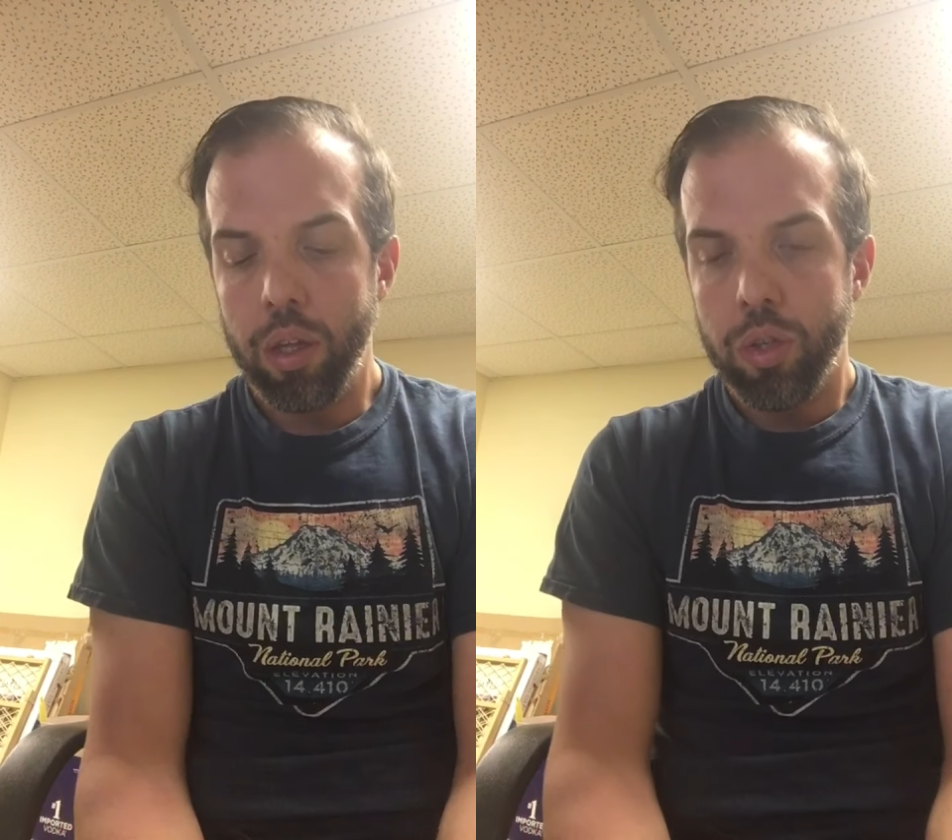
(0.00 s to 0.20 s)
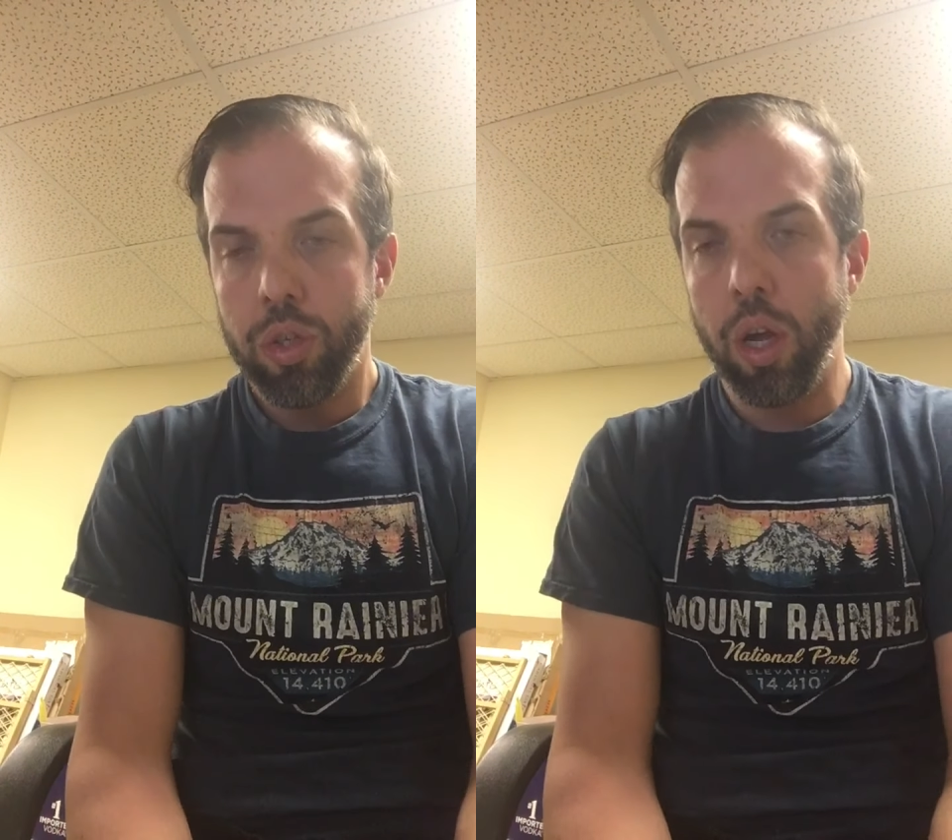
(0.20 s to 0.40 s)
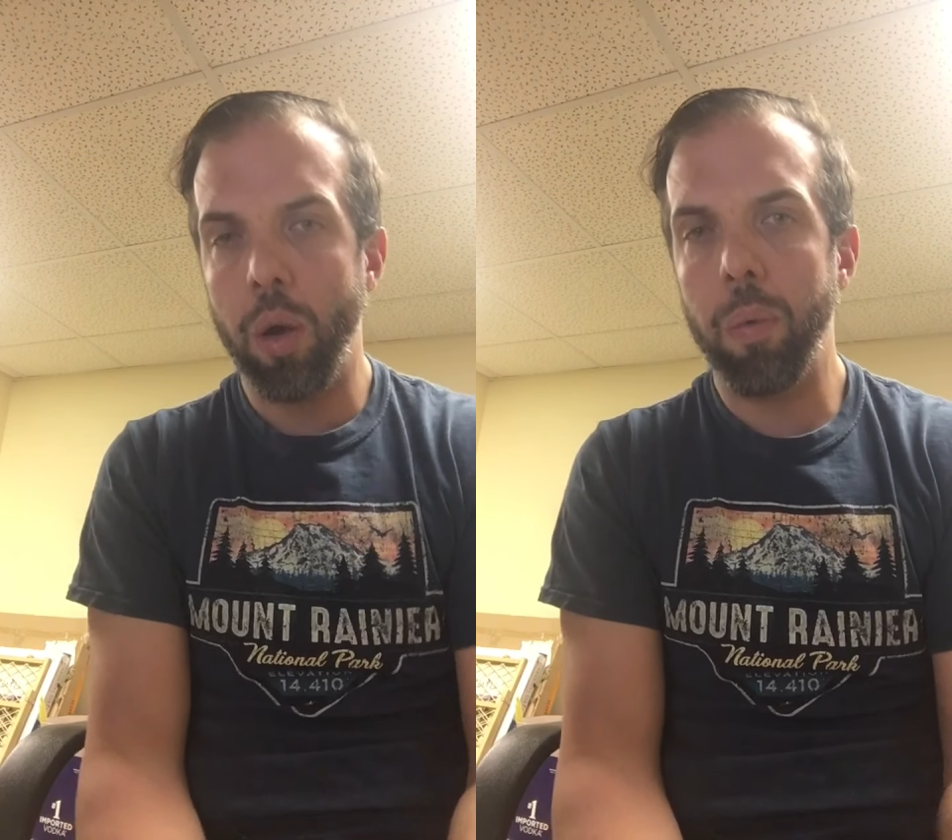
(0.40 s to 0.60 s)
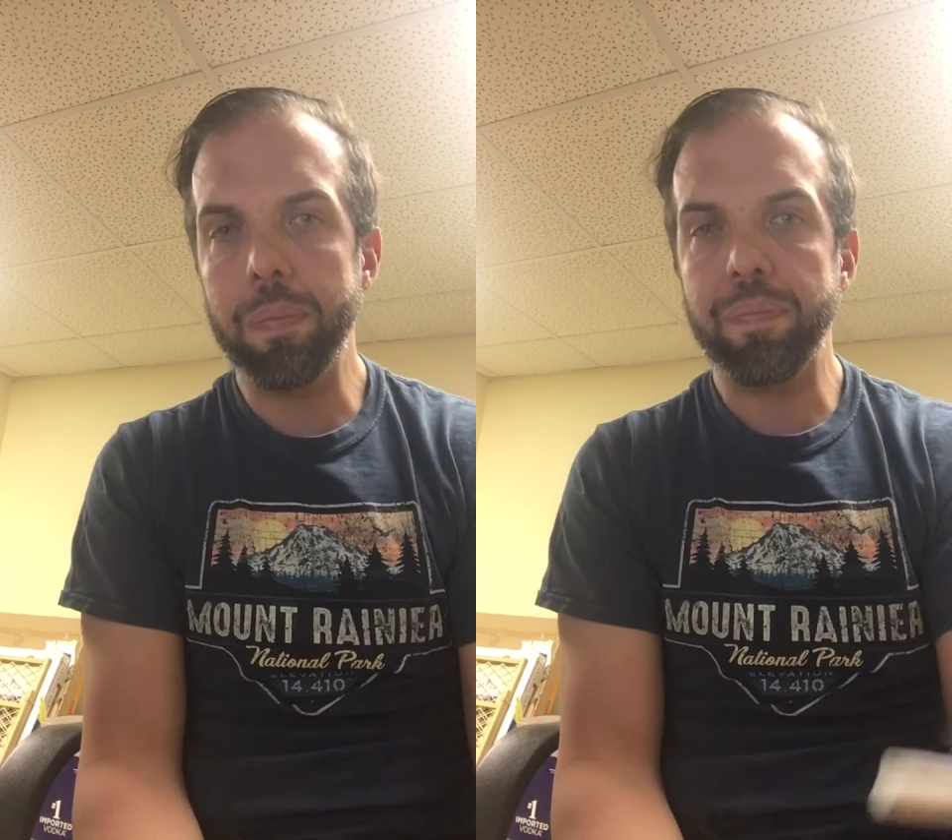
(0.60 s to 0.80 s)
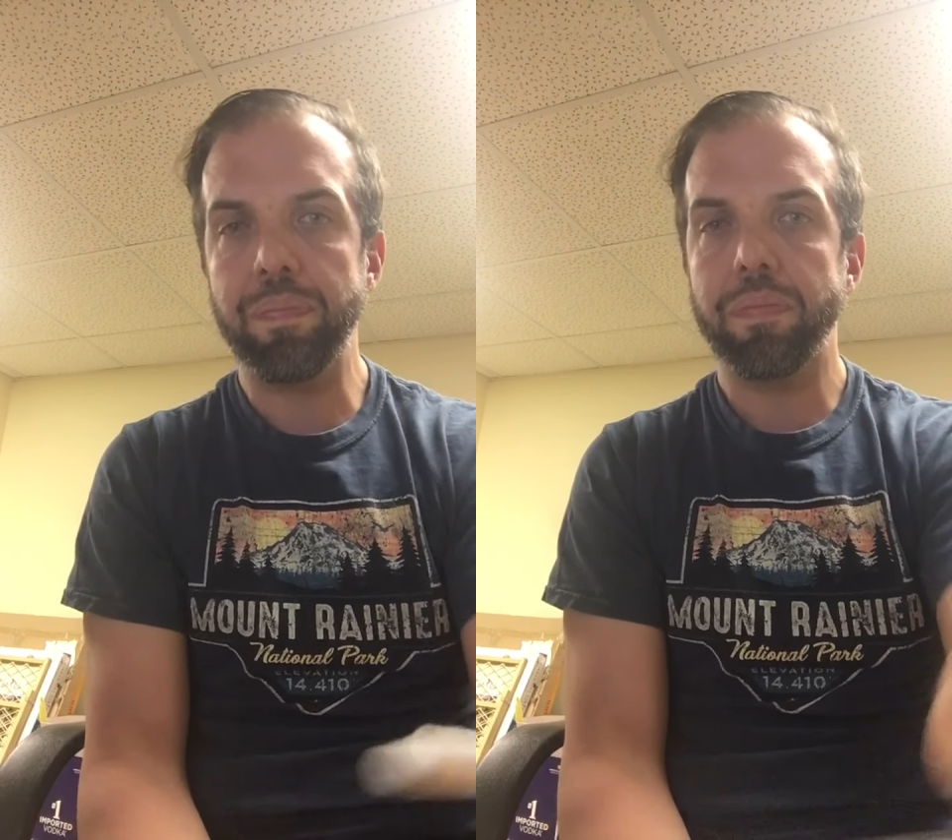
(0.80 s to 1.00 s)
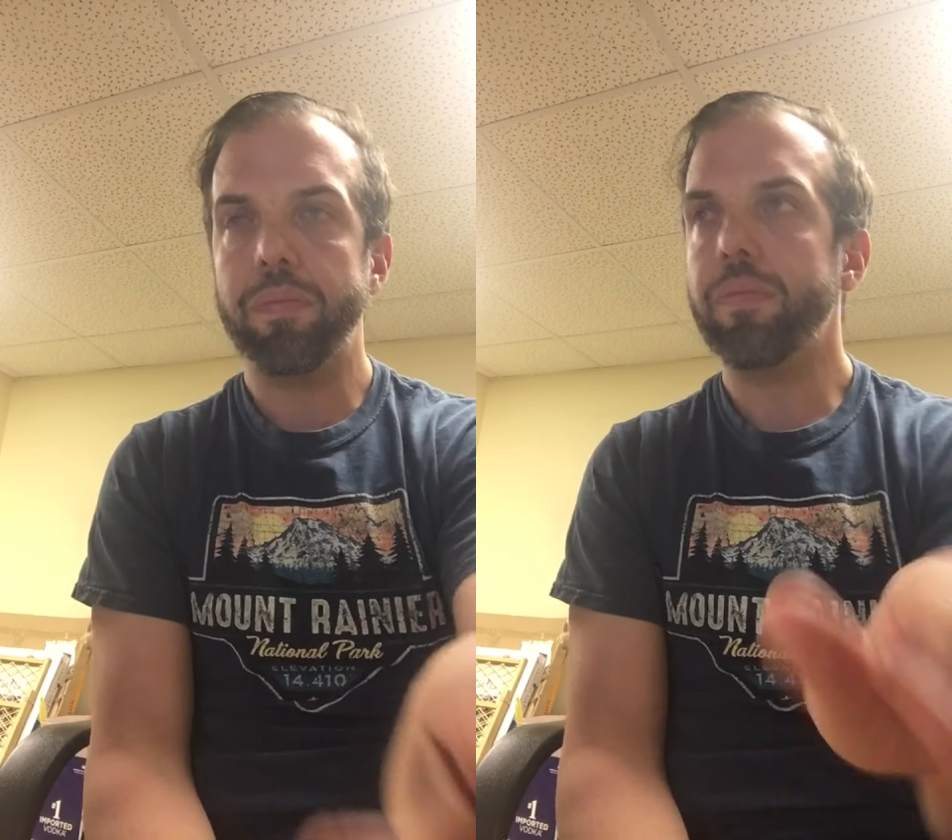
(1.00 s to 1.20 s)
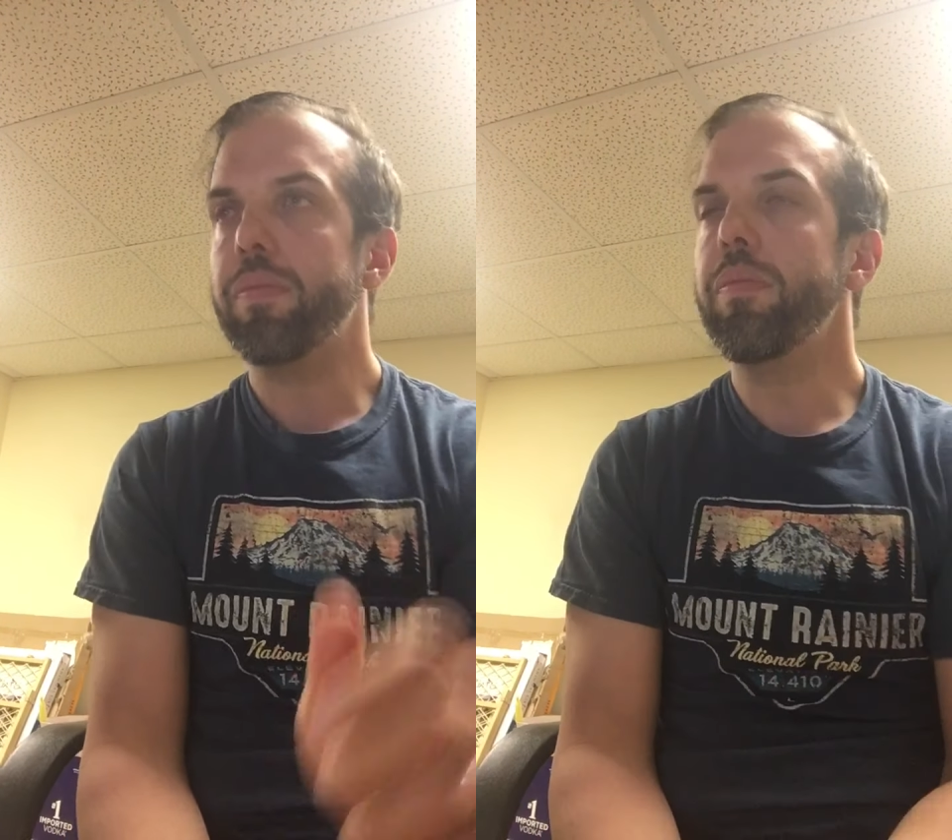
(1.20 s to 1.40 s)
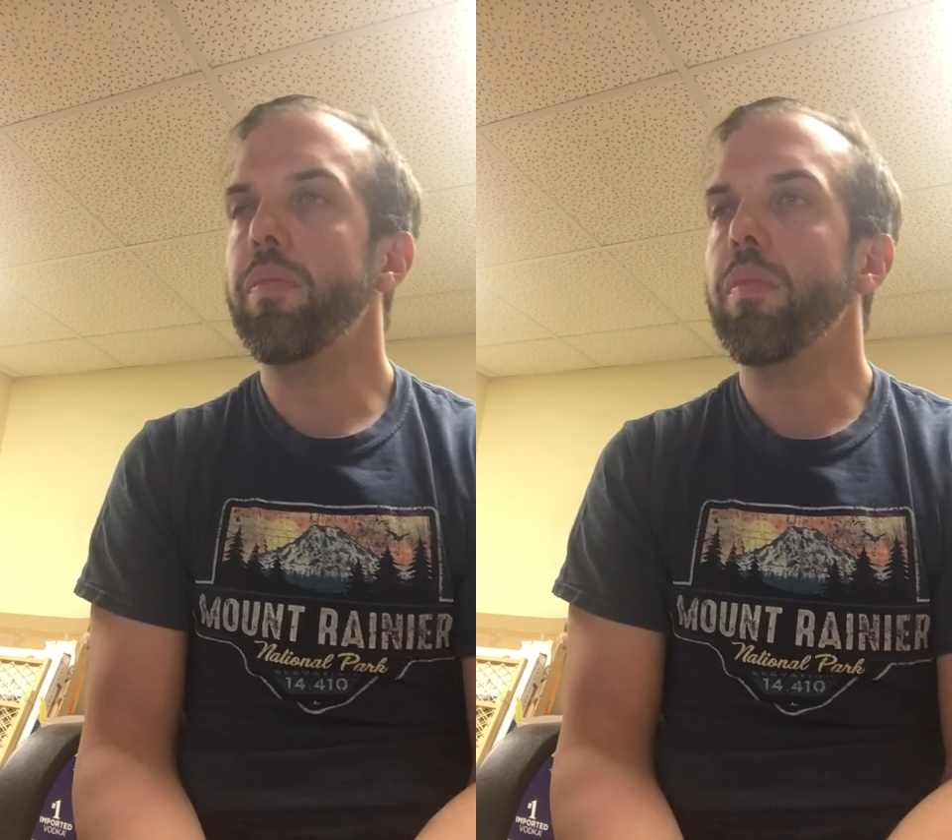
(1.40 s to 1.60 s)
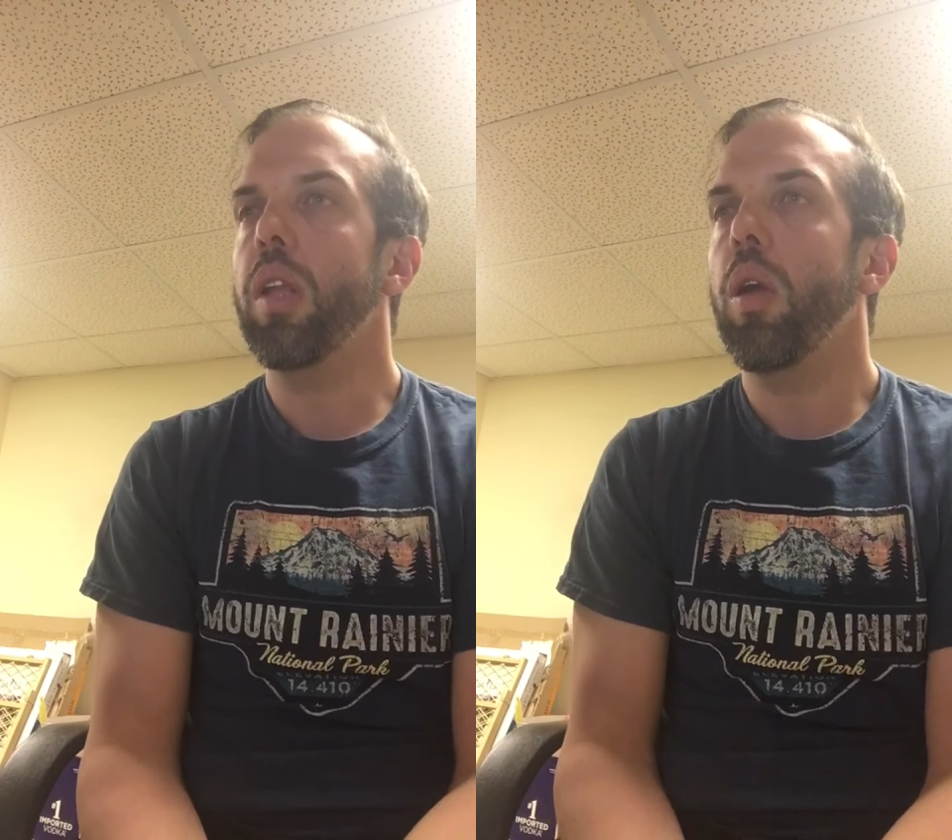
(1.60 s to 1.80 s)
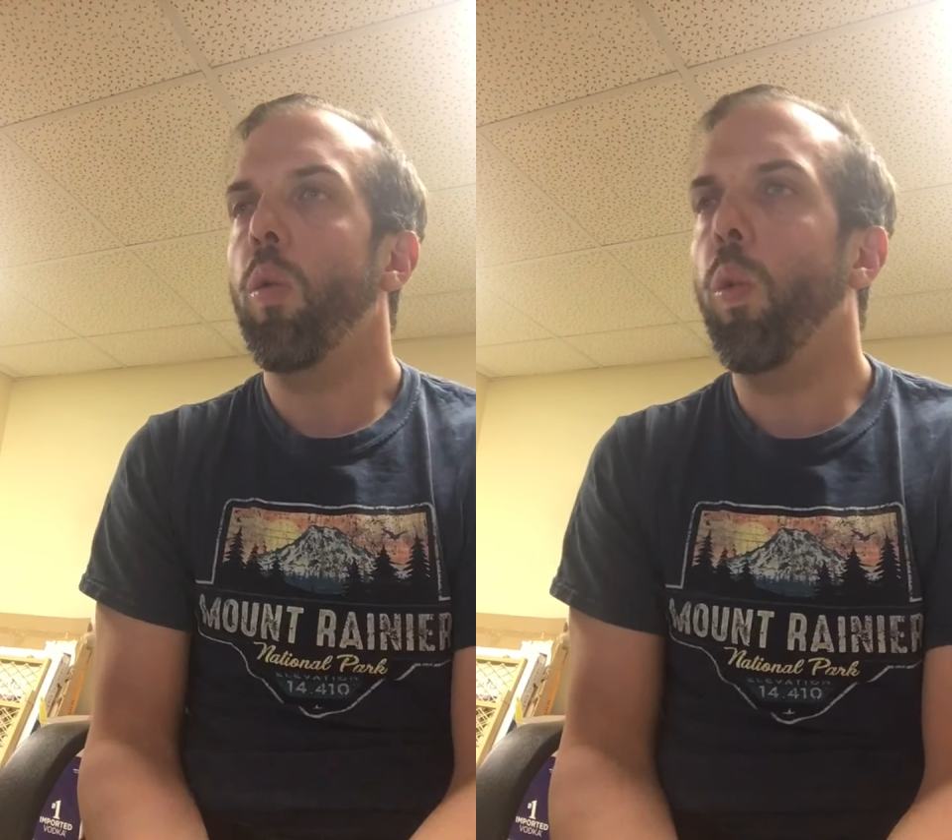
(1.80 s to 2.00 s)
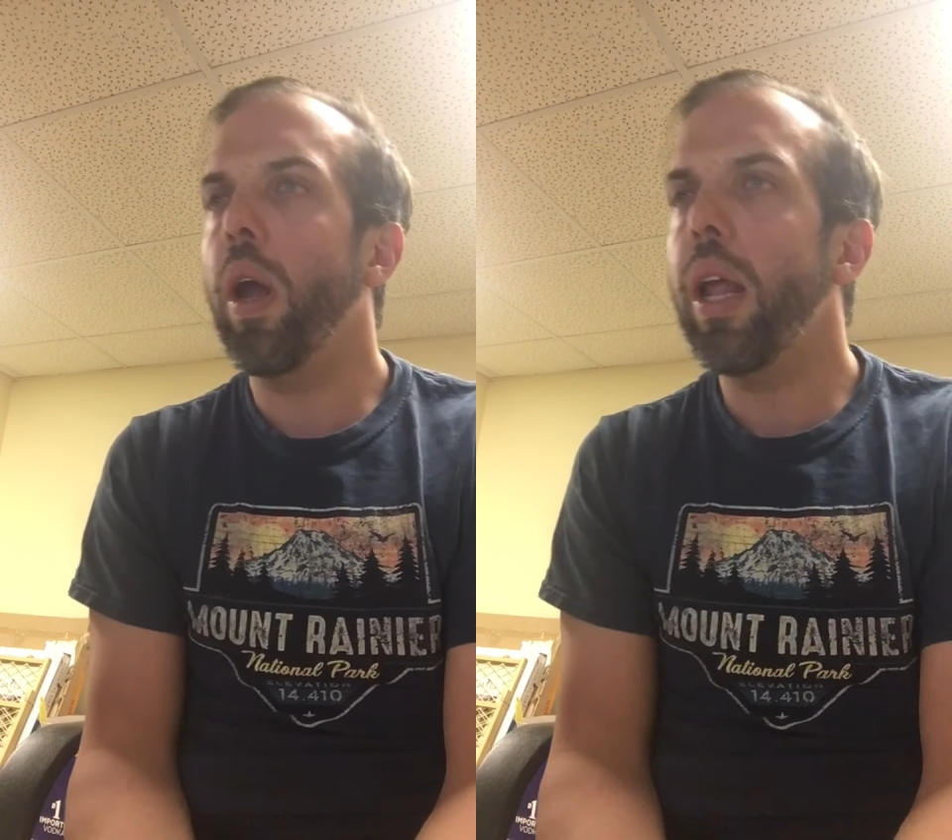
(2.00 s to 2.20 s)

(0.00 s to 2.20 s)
So what